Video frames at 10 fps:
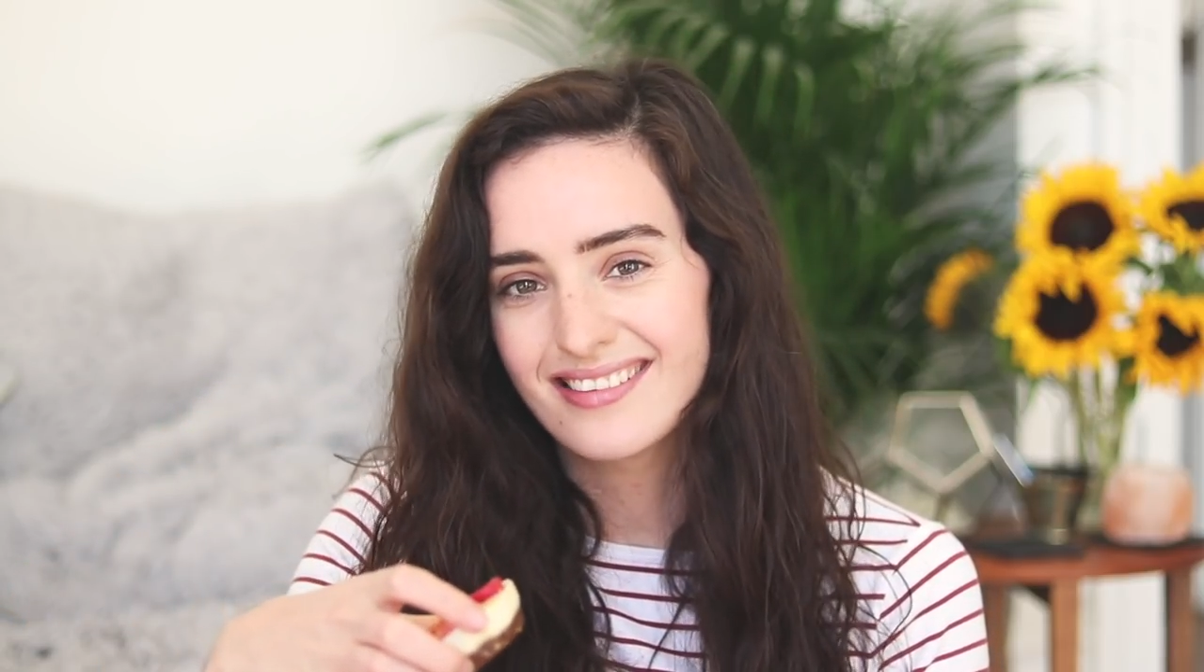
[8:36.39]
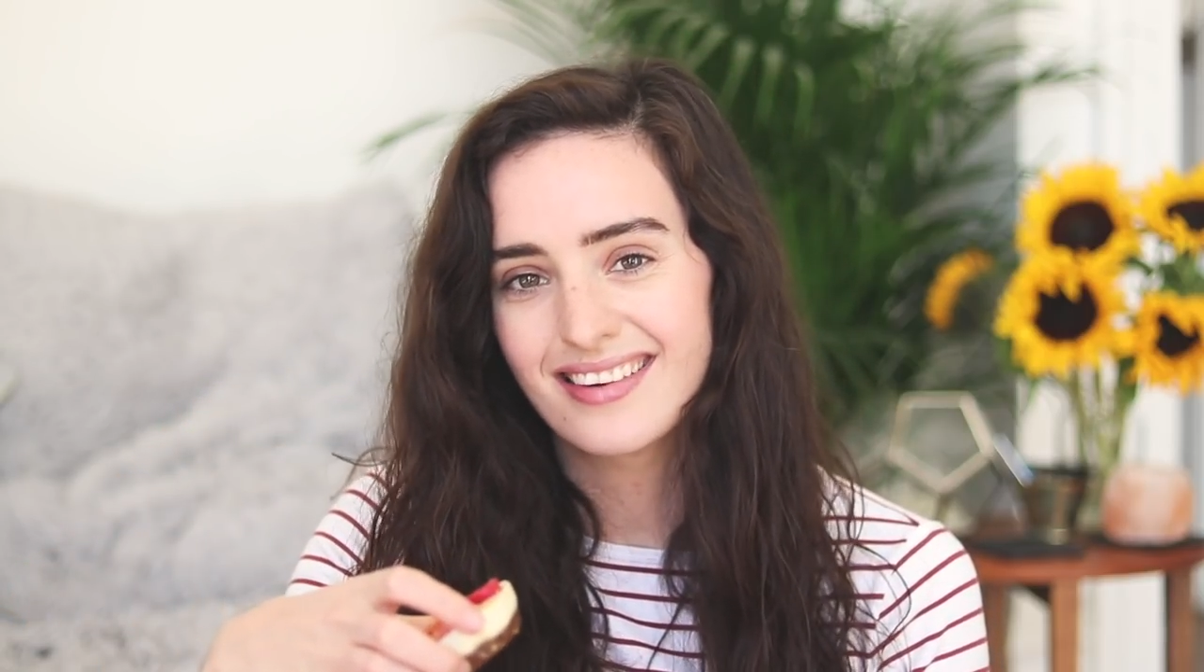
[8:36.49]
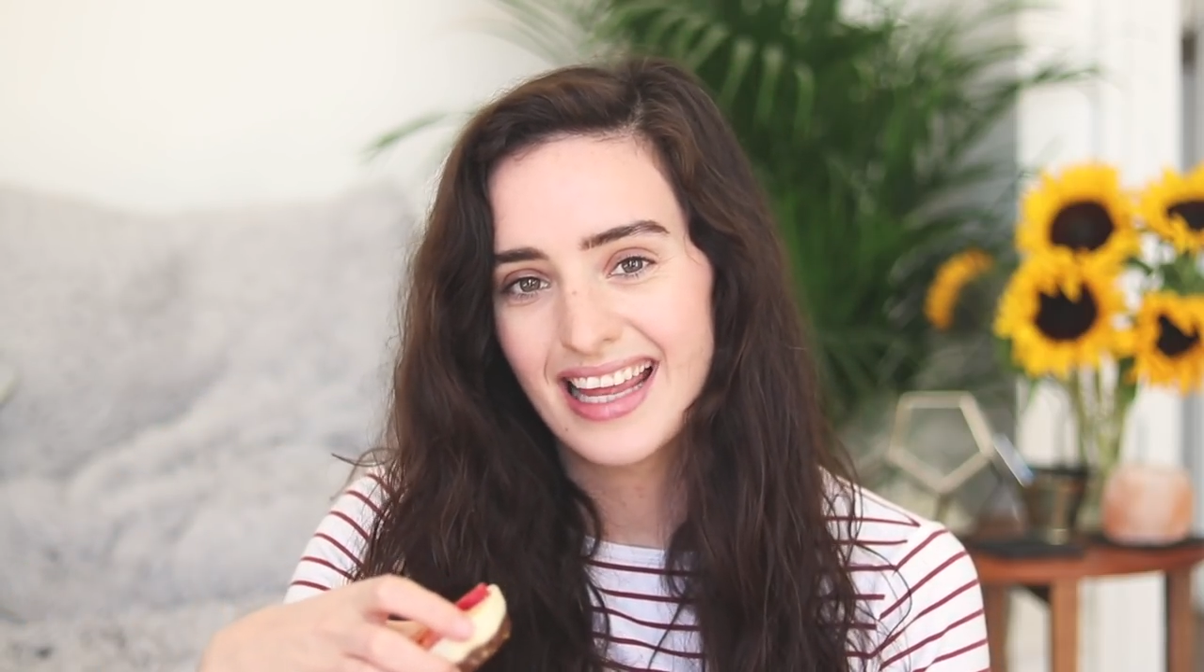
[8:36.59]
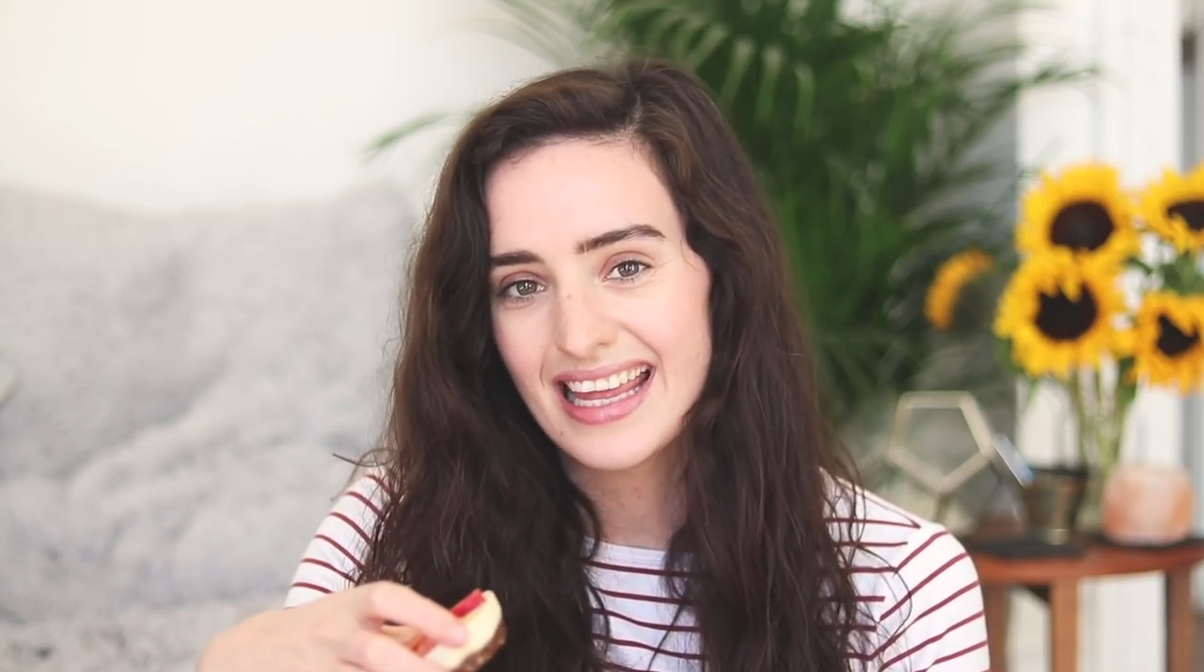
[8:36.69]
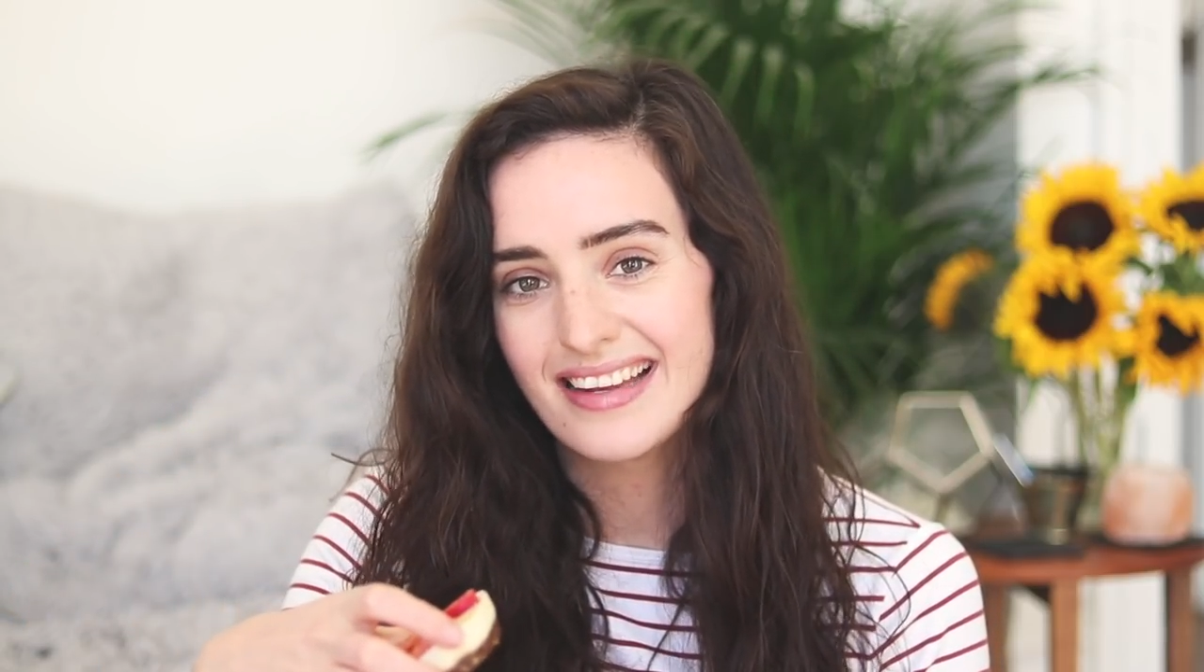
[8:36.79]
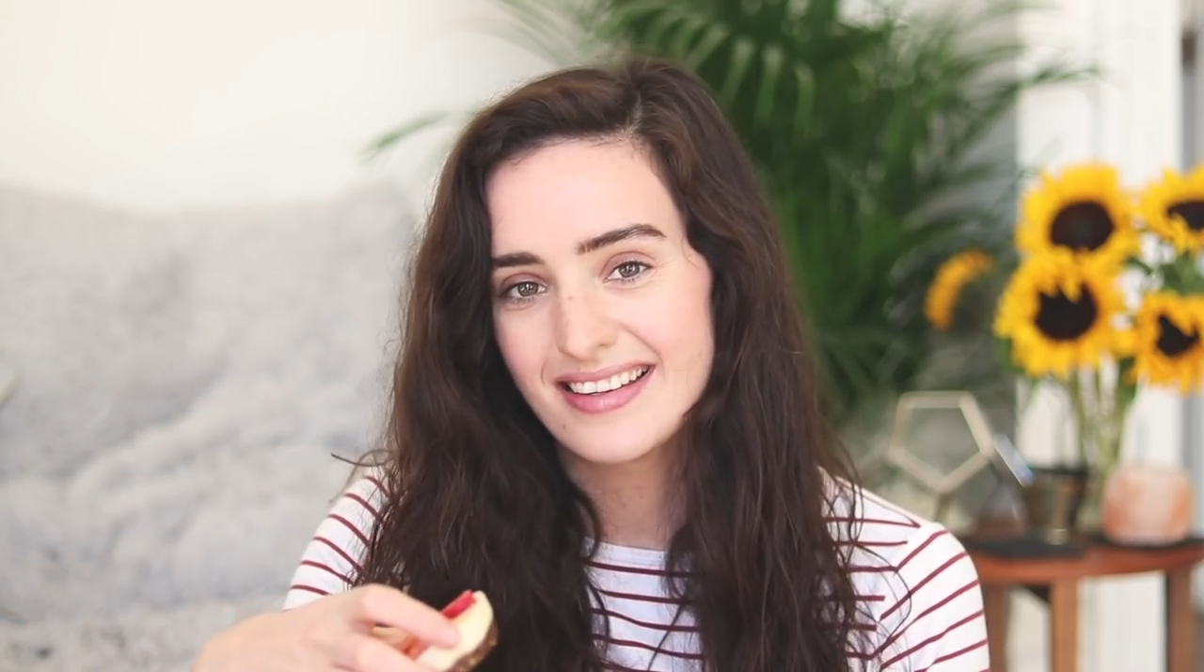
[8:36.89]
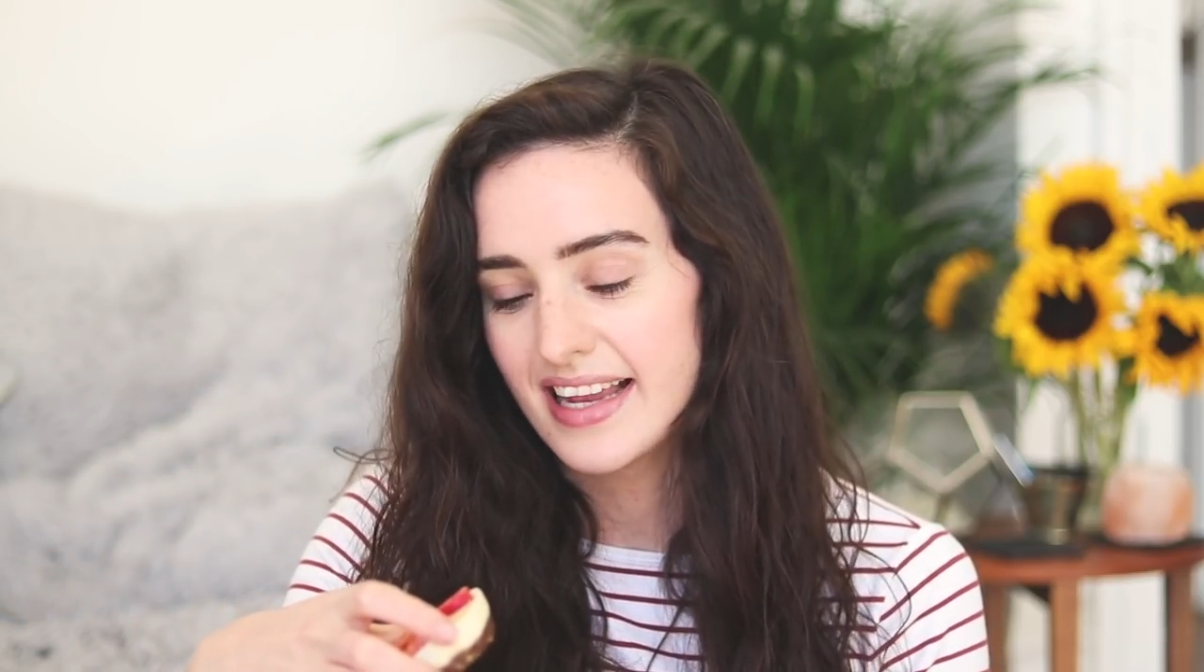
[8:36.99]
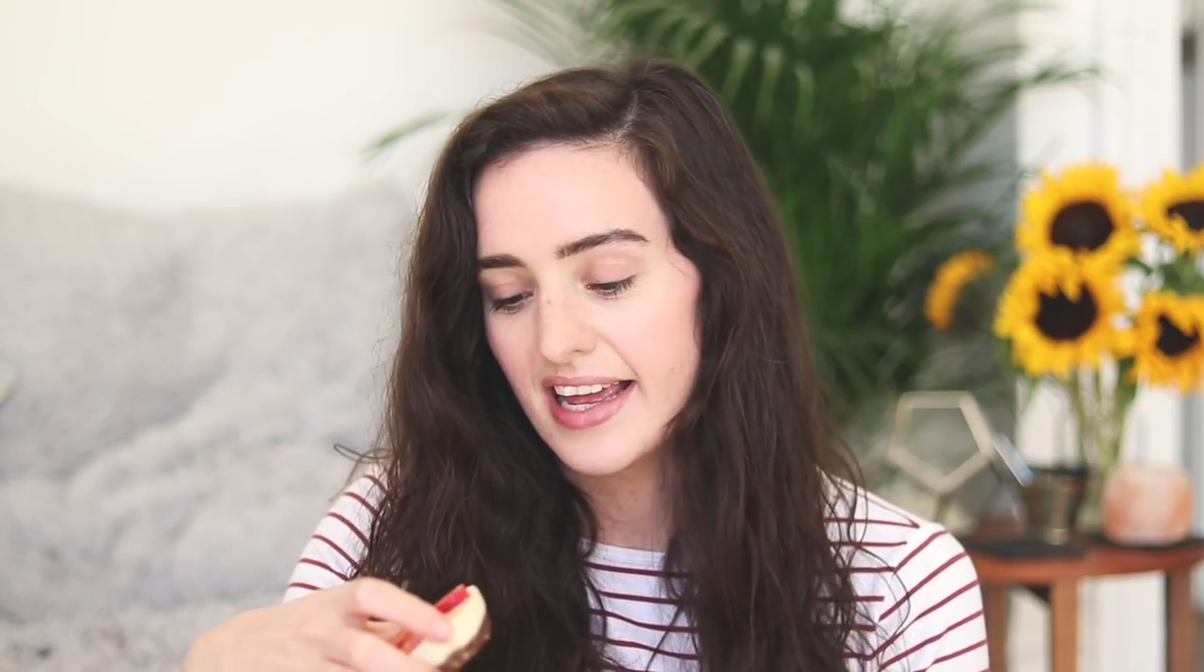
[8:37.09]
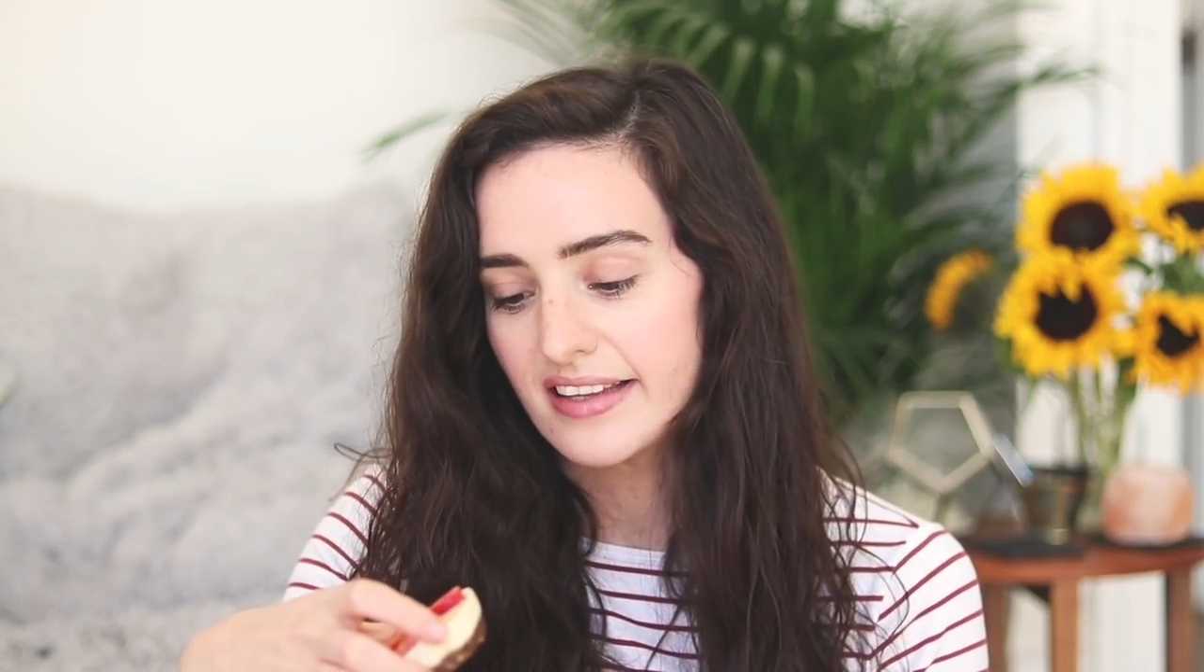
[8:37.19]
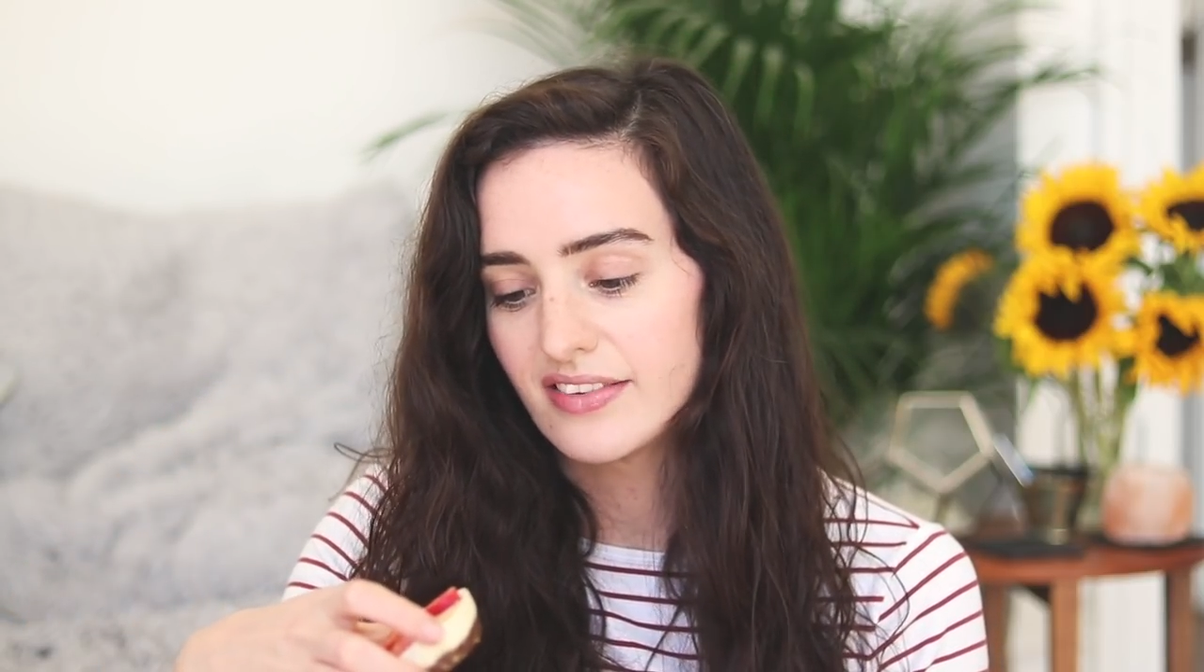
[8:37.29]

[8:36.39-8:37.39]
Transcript: isn't here today,